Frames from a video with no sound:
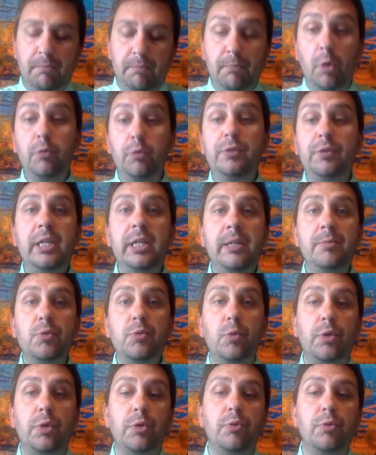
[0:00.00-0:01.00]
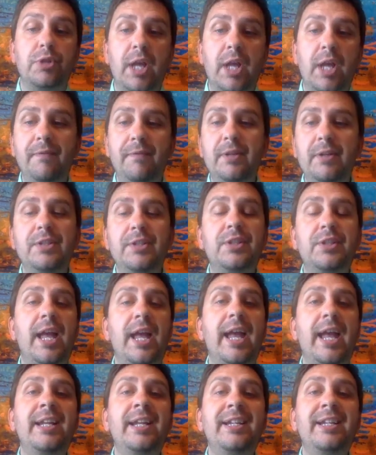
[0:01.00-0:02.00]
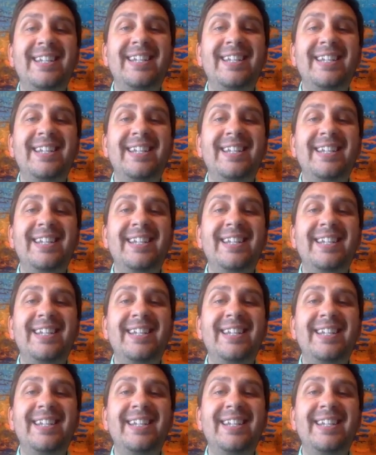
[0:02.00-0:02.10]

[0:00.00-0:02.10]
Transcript: Both teams will use evidence and